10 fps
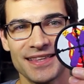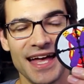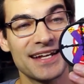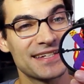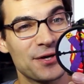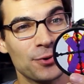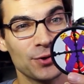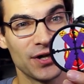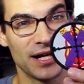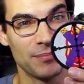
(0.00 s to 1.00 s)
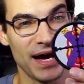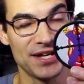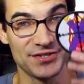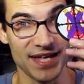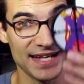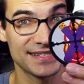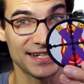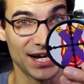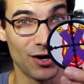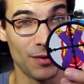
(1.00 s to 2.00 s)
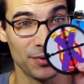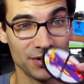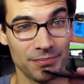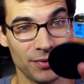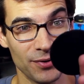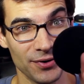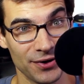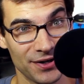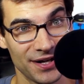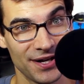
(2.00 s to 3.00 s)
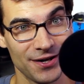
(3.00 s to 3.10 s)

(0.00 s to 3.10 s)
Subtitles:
That is a cool looking patch. That's going to go up on the board.